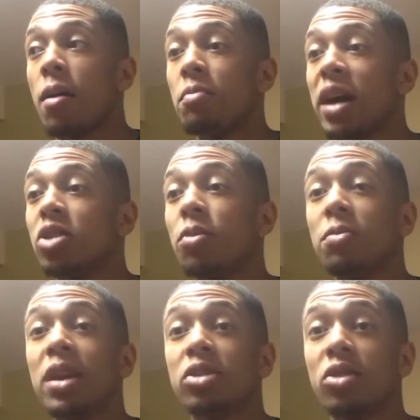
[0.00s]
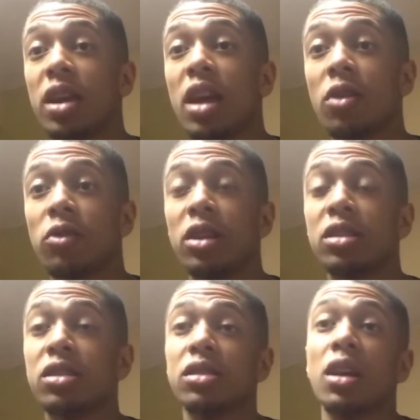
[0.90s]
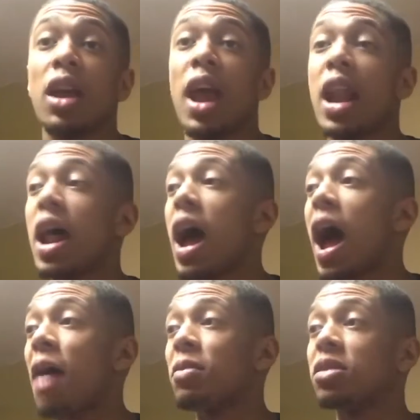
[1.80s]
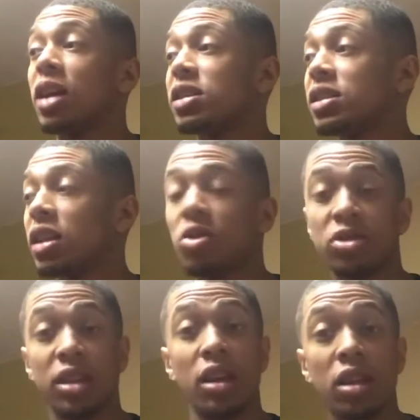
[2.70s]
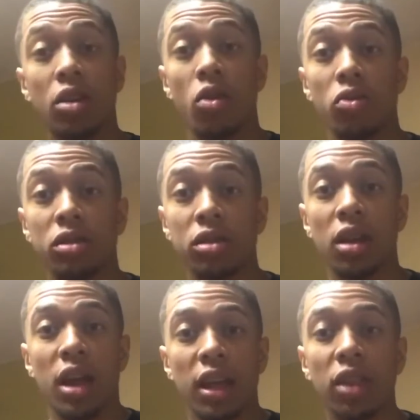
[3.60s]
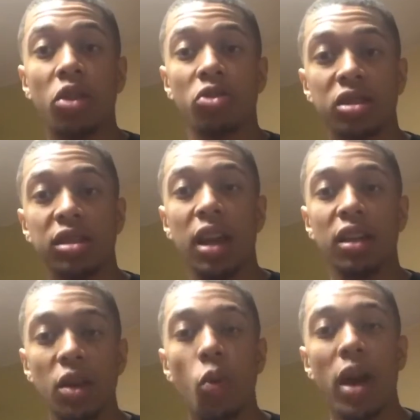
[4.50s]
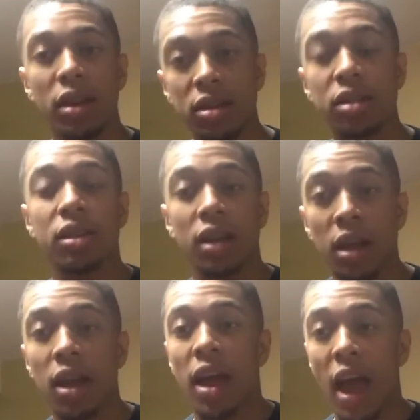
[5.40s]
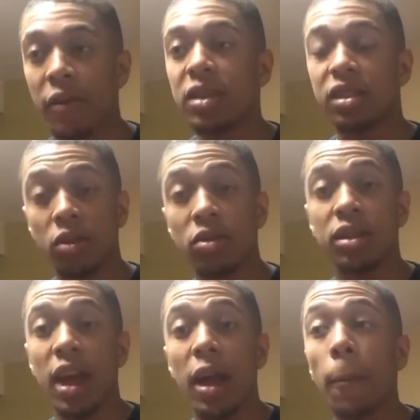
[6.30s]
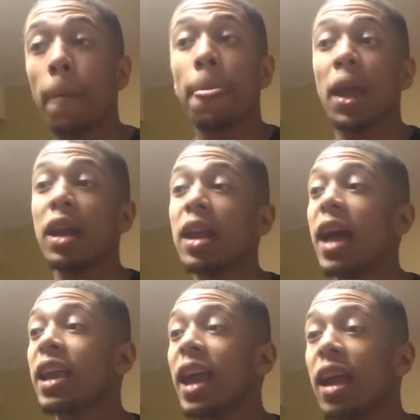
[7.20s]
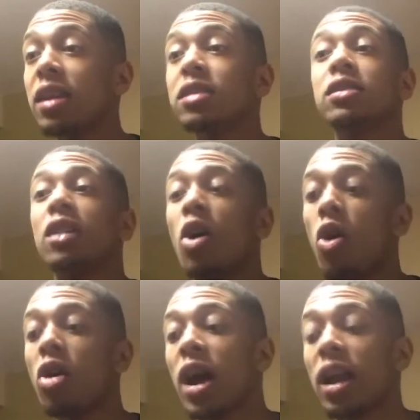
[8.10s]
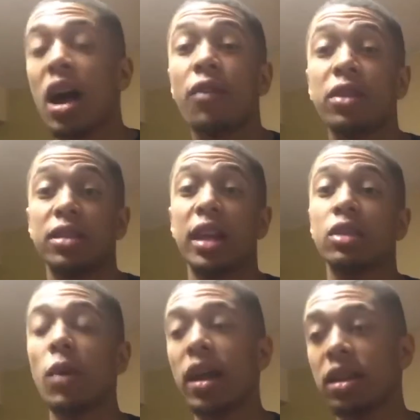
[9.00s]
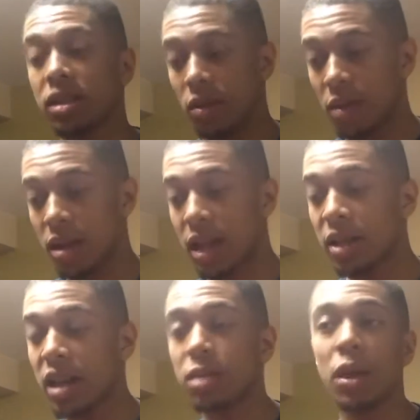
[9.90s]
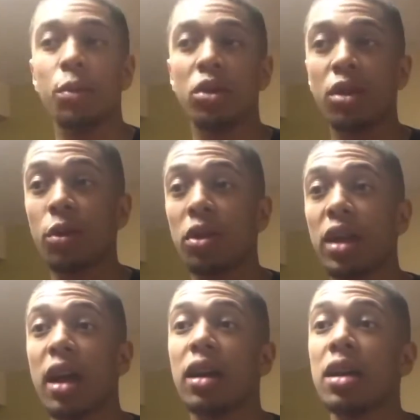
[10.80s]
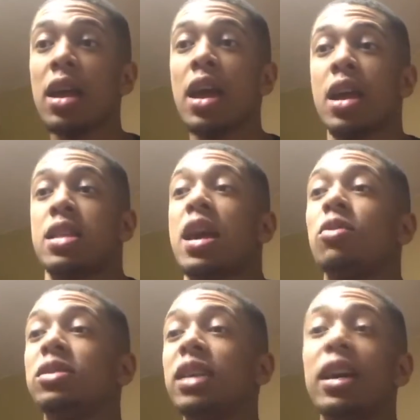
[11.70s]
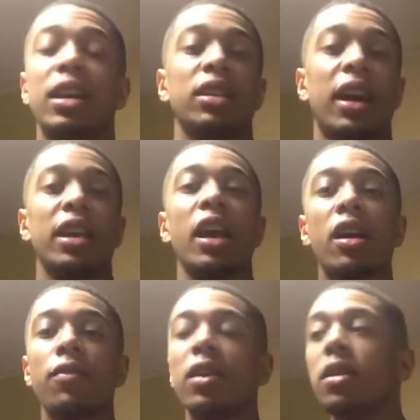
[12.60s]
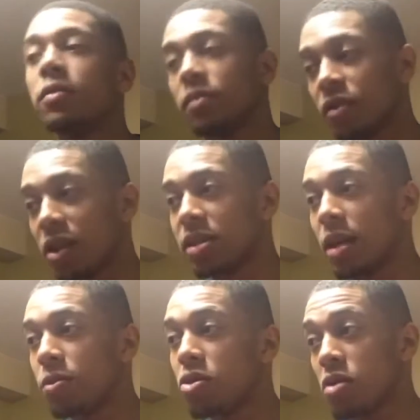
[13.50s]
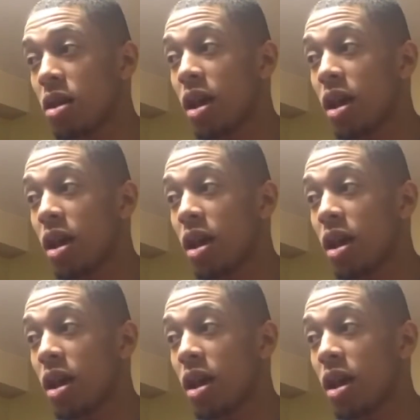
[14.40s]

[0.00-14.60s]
my dopamine is going to increase, and I'm gonna like set those daily goals, get those daily wins every single day, and that gains a whole lot of confidence. That's why there's so many. That's why there's people in the world that that will say like like Gary Vee, for example.